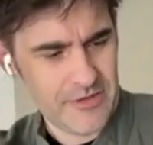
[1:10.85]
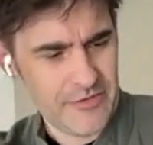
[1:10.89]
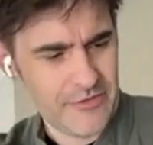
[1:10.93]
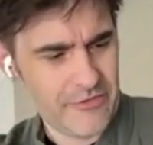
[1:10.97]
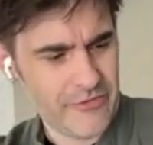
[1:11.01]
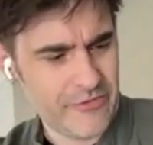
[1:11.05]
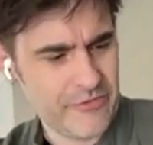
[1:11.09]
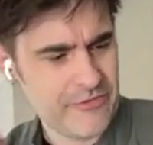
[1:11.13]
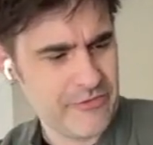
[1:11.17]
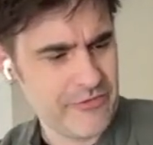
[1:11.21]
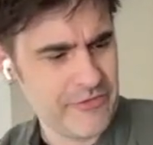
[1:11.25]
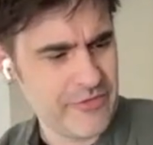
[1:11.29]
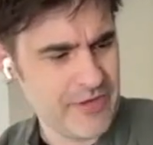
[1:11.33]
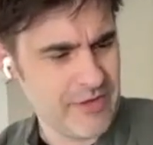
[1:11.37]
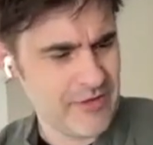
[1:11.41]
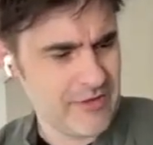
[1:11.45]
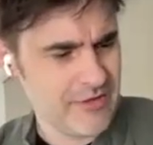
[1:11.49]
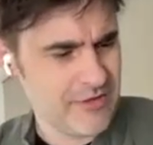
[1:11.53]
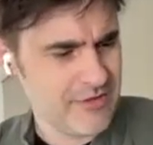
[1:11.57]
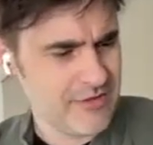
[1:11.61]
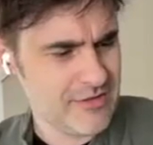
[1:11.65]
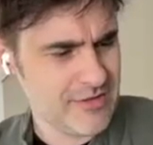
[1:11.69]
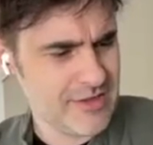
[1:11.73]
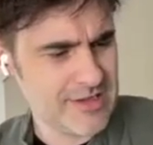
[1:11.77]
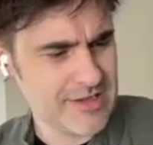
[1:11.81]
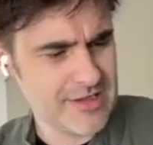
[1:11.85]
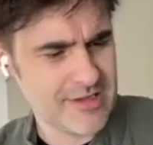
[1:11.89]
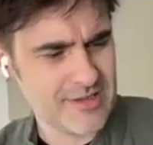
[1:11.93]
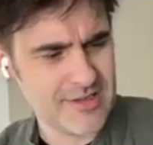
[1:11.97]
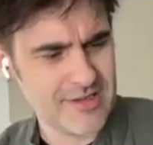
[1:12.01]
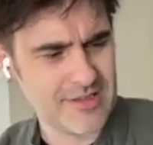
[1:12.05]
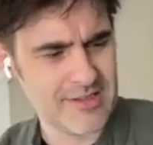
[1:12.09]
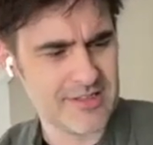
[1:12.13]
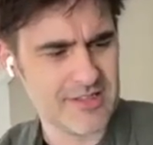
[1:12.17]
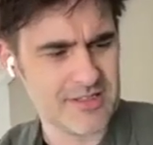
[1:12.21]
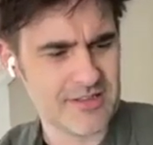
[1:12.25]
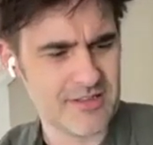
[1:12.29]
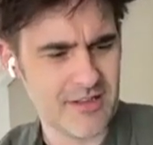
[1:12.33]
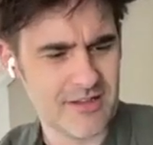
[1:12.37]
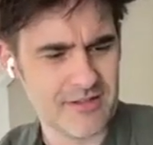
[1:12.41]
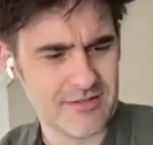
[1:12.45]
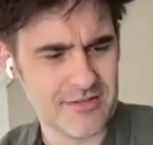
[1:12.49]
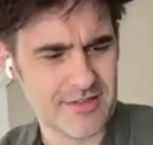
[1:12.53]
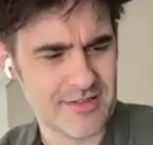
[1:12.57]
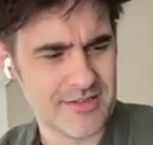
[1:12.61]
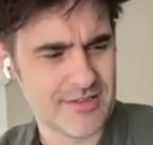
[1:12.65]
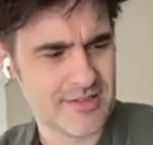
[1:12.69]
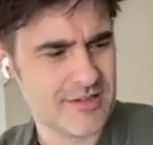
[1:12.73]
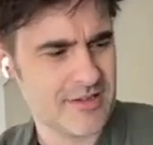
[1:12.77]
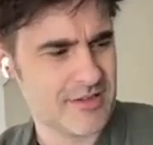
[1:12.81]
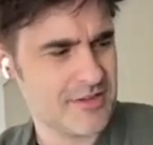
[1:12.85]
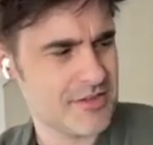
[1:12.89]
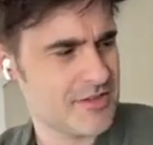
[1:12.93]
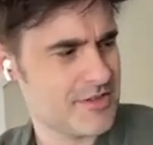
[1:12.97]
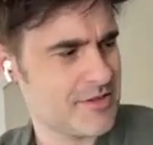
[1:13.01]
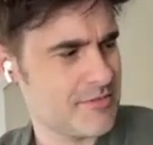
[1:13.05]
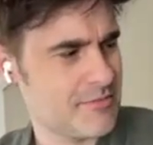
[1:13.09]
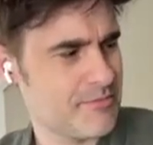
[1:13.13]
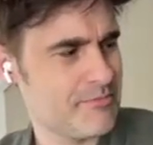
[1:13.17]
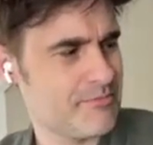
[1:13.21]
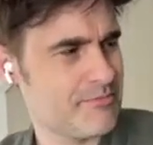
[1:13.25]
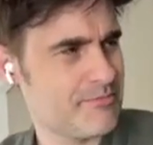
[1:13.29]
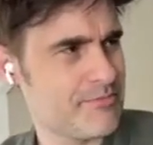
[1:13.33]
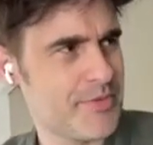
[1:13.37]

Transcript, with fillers: feel like it's not such a